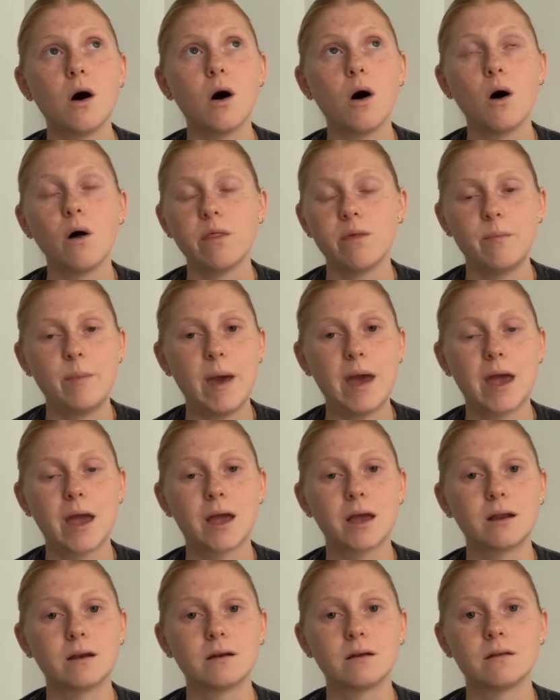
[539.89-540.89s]
all the
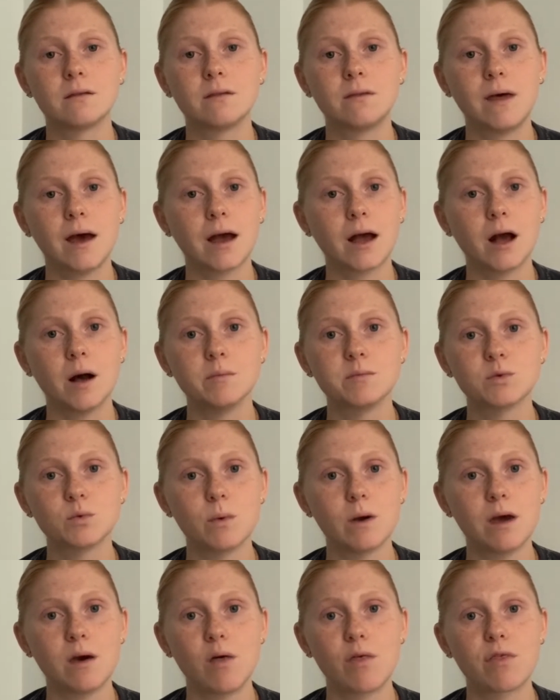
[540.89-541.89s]
pain that comes
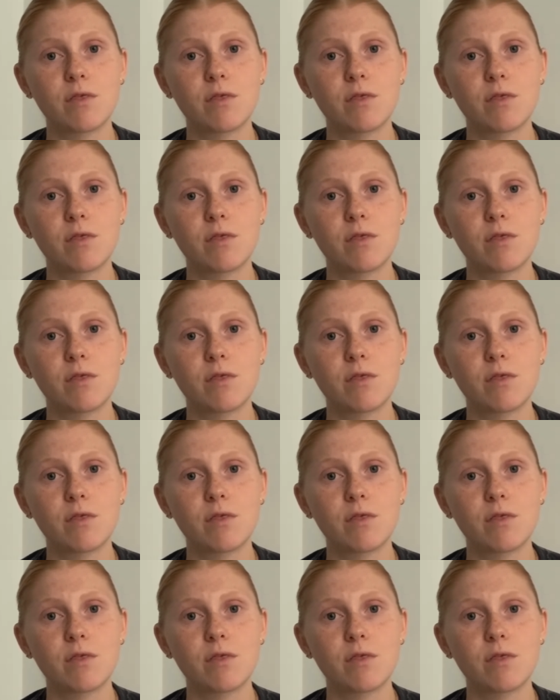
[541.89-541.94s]
with